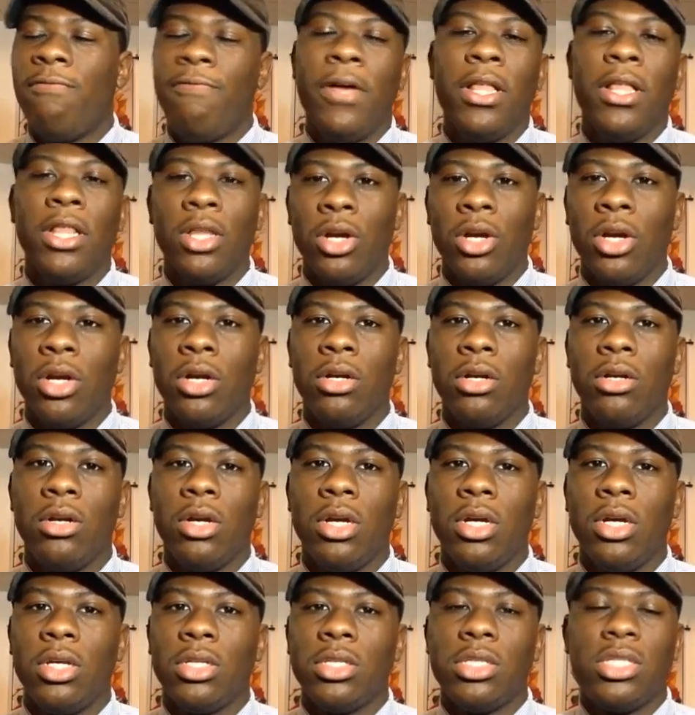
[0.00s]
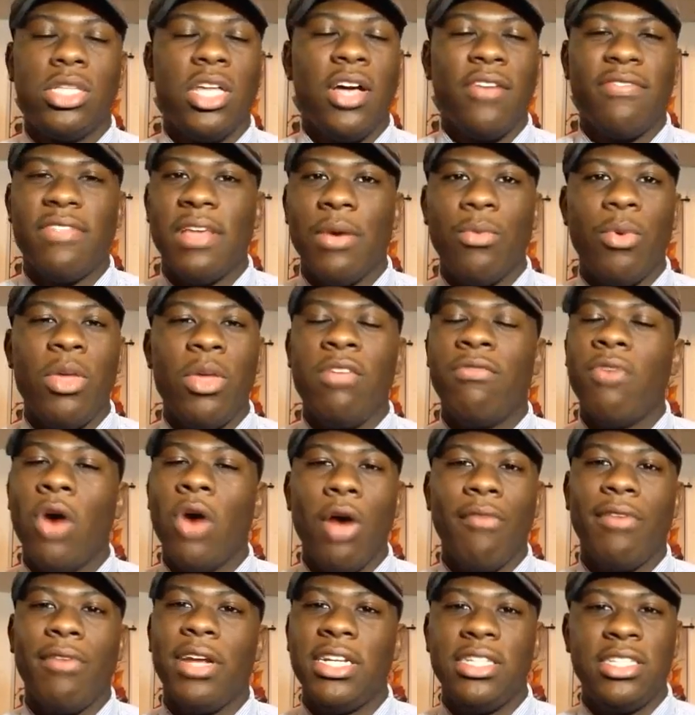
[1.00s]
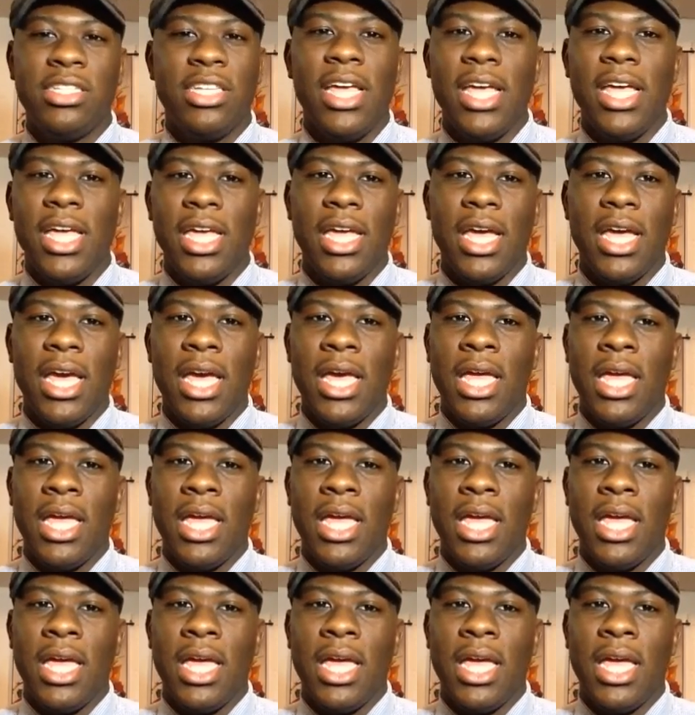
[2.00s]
filler stuff that we've already seen,